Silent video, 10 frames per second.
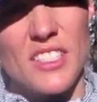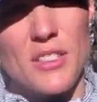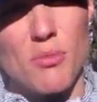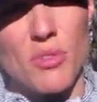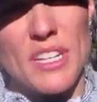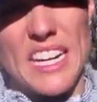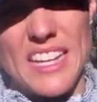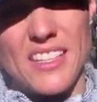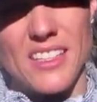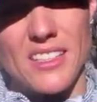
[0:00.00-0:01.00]
You need to
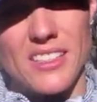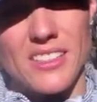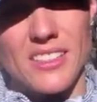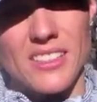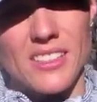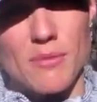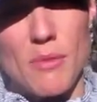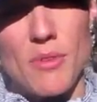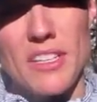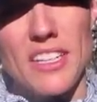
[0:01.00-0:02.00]
breathe.
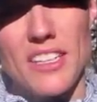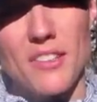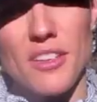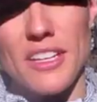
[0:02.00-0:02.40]
Maybe we can get you like